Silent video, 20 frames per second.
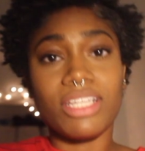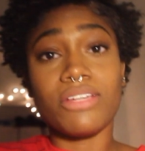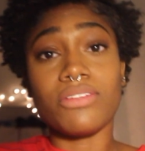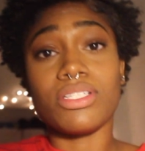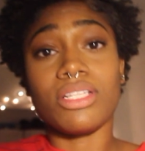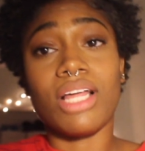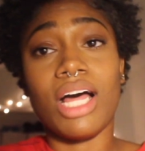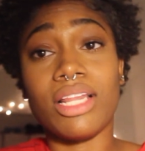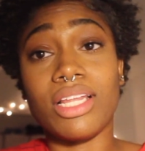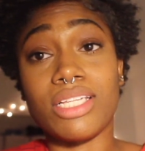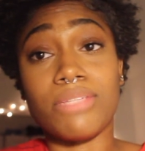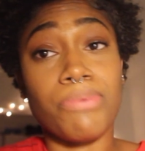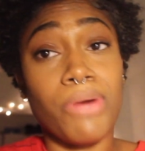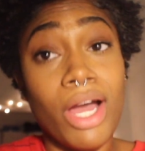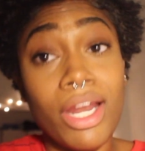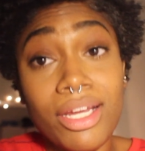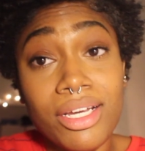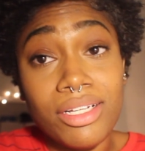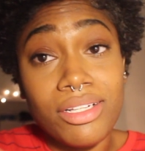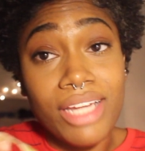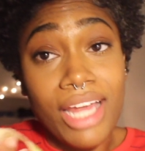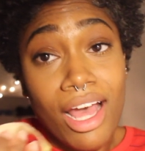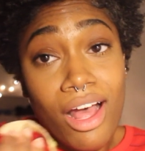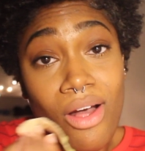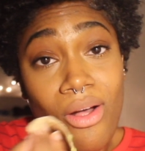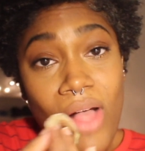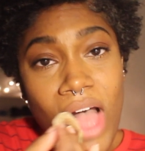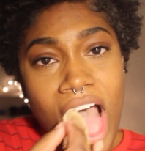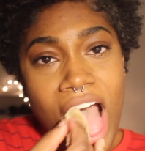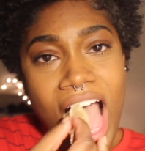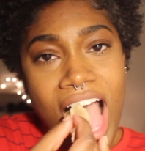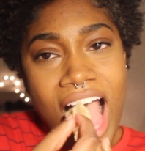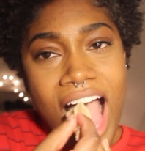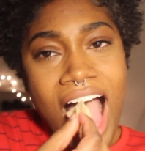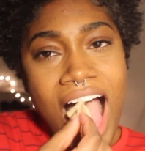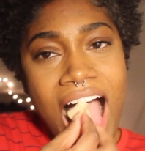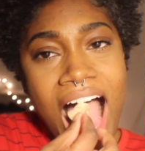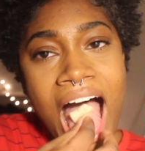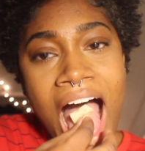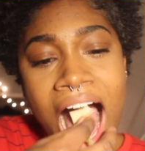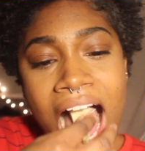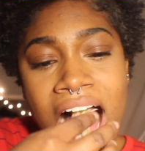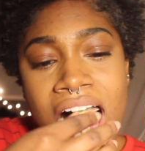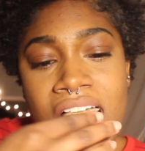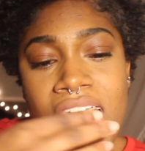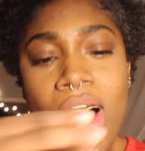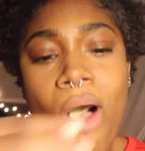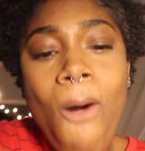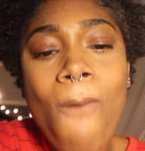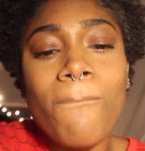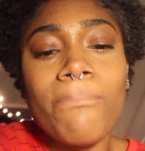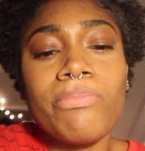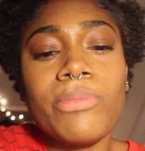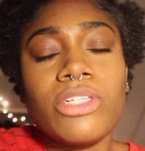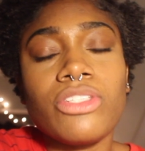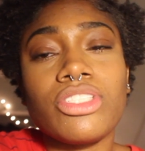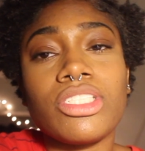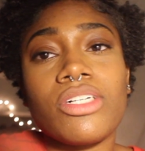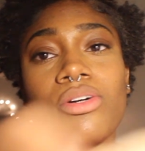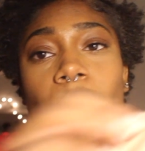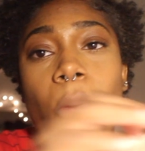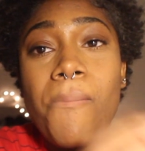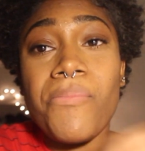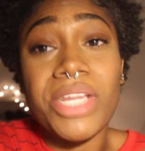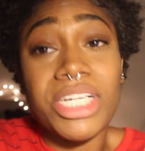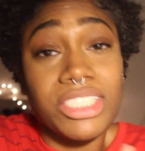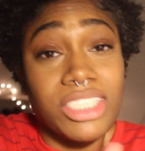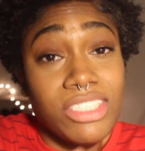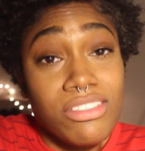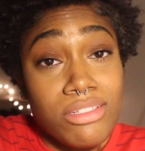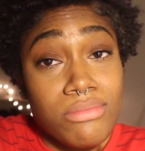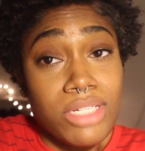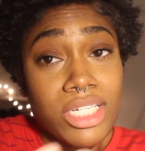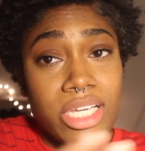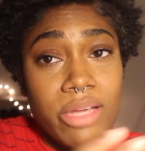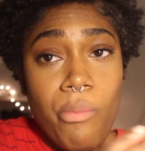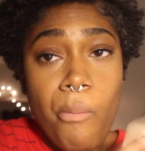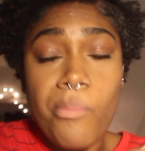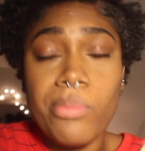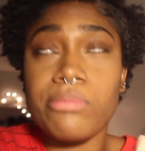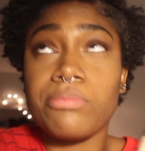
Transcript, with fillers: use a lot less product now, so that saves money.